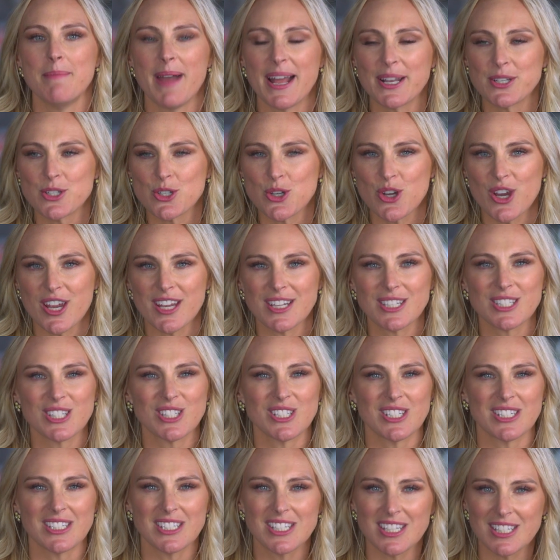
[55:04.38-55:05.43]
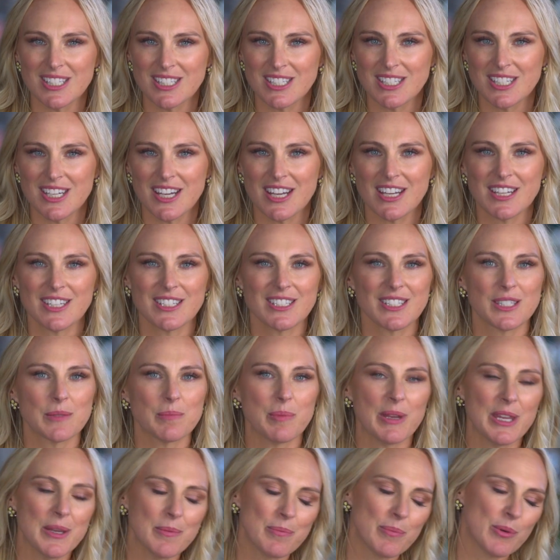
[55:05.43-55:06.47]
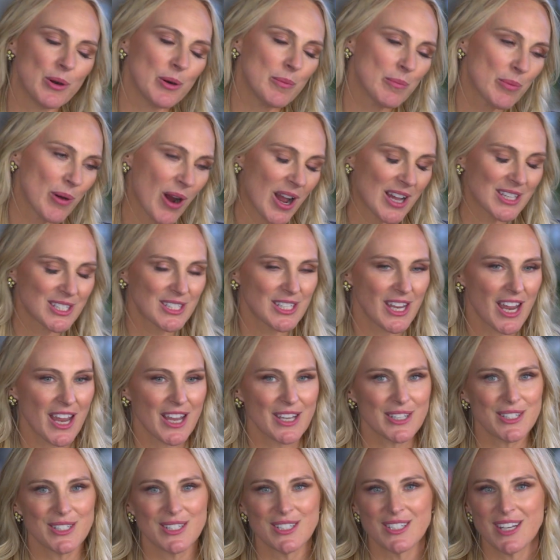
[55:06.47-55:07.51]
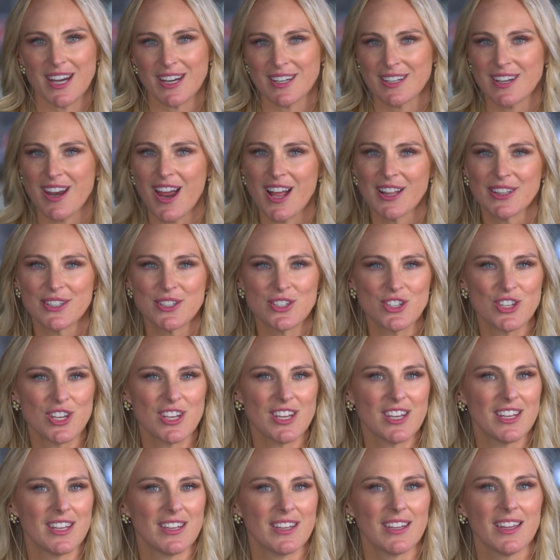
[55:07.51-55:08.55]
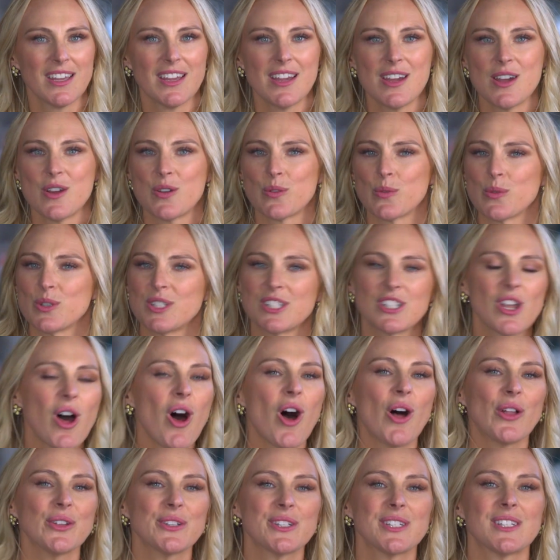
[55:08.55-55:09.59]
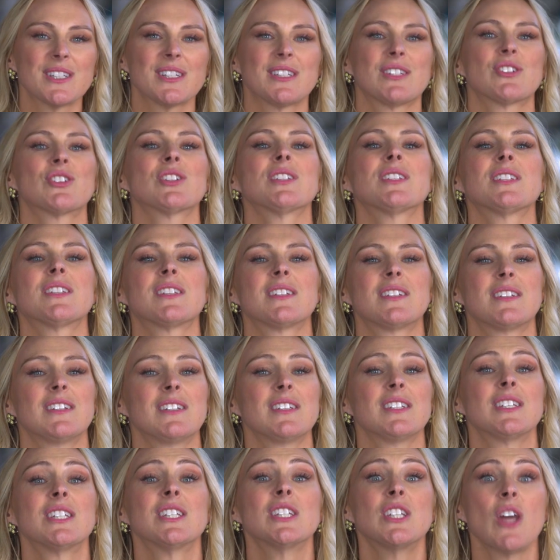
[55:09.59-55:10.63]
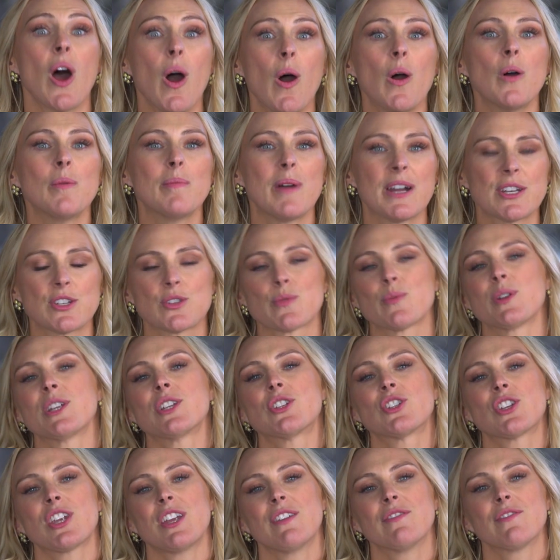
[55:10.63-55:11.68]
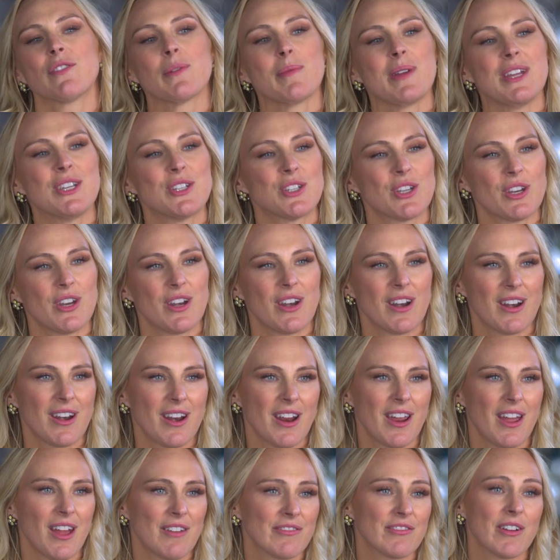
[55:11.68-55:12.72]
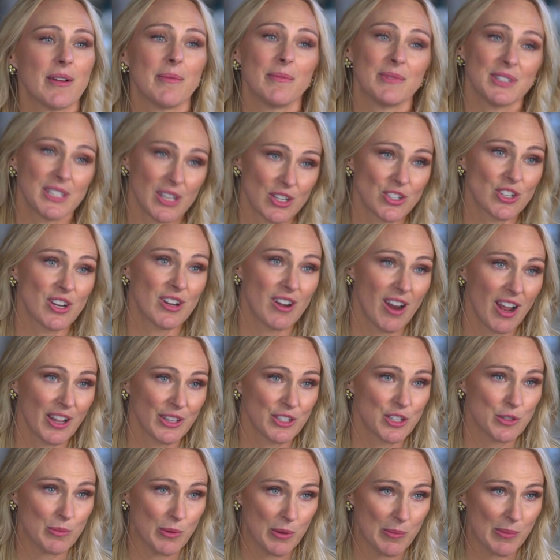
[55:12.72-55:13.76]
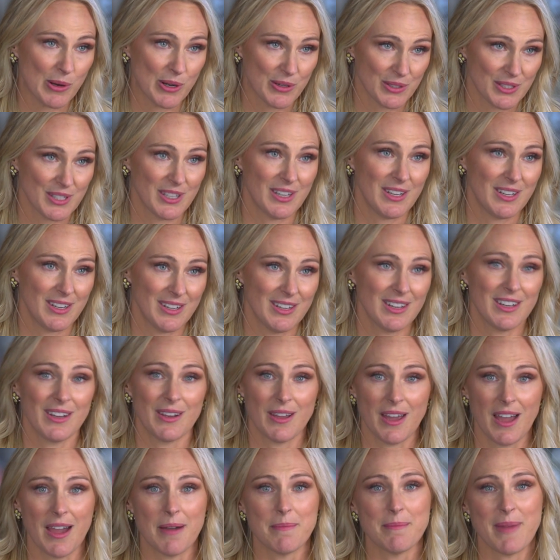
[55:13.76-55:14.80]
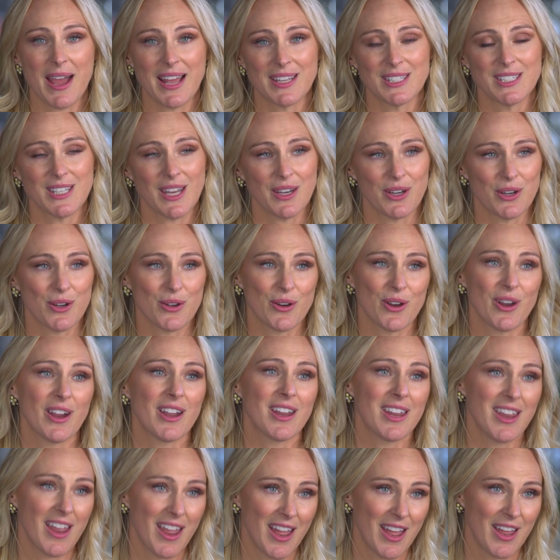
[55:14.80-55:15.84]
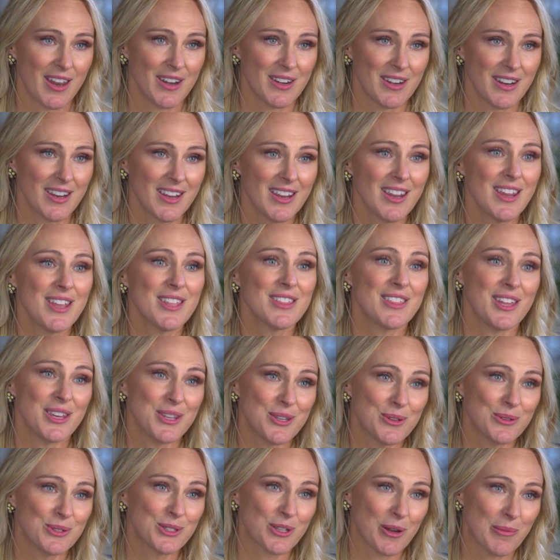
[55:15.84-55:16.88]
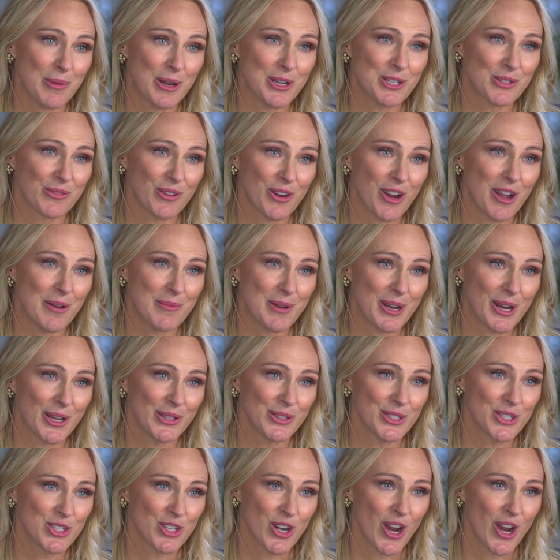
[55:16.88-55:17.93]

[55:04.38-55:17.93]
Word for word: Metrics, statistics, people, process, technology, results, just so much rich information from such a knowledgeable person. Matt Senatore, again, thank you so much for coming on the